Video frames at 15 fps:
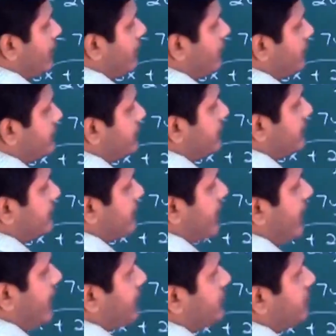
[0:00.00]
if I have
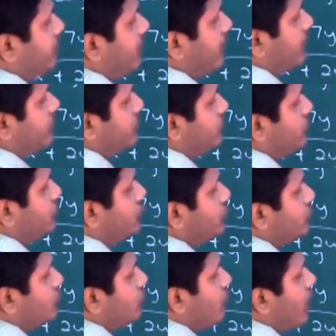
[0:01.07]
6x plus
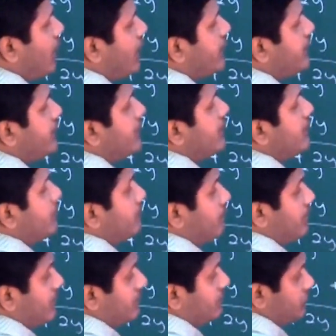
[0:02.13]
2y
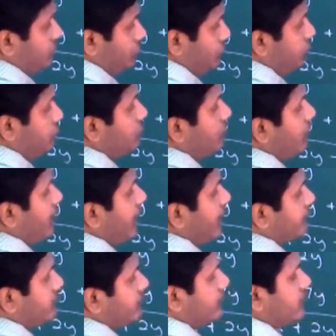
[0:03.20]
plus
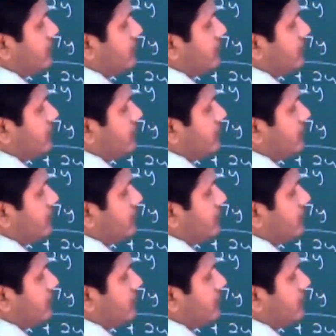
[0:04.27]
2x.